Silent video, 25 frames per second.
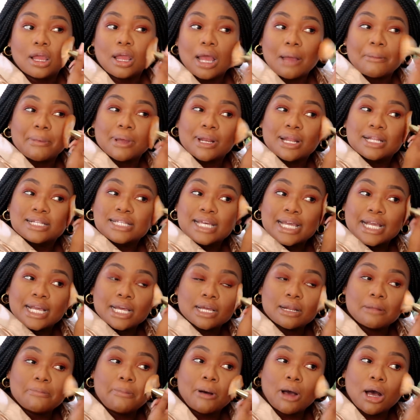I'm gonna take
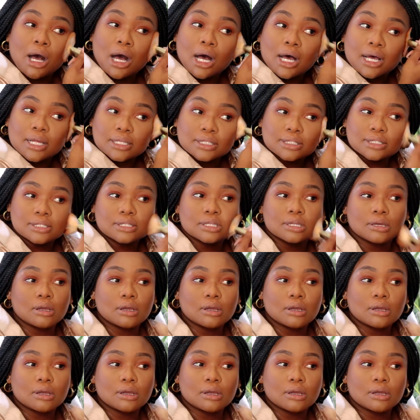it apart